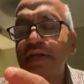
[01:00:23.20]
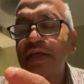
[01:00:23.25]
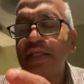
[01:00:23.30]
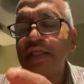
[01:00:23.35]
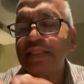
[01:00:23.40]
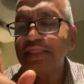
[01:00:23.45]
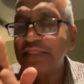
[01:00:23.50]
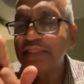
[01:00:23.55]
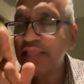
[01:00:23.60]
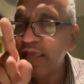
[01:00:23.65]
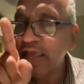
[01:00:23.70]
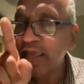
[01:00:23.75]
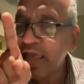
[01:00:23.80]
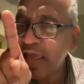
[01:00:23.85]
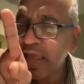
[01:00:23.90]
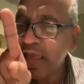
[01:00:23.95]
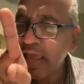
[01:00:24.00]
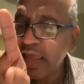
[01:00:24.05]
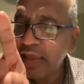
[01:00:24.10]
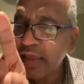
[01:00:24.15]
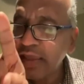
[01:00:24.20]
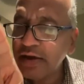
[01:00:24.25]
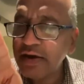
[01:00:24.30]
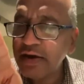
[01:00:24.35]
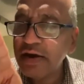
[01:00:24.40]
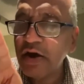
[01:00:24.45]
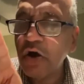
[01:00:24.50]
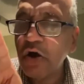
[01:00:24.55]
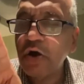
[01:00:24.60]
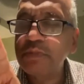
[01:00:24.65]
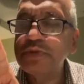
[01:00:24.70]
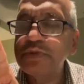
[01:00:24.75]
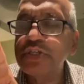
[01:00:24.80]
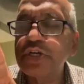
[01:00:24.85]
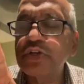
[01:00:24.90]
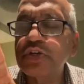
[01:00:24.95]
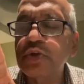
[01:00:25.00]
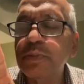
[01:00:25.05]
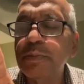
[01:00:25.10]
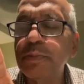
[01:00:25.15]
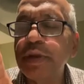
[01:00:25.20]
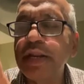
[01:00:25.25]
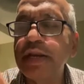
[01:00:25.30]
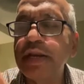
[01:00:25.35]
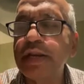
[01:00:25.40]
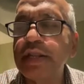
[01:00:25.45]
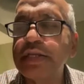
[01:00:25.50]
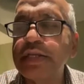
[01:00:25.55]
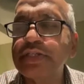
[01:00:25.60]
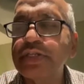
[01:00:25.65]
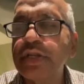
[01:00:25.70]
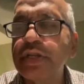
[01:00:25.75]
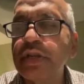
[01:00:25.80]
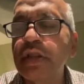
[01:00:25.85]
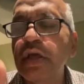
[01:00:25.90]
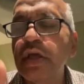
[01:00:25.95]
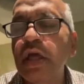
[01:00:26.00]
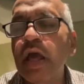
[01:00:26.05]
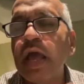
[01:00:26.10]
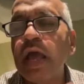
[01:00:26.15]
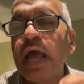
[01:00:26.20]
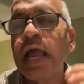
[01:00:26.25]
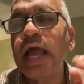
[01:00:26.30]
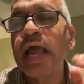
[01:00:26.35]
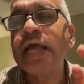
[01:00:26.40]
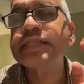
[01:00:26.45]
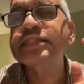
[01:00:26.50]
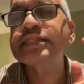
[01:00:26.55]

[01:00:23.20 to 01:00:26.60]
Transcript: dhyeya, object of meditation, as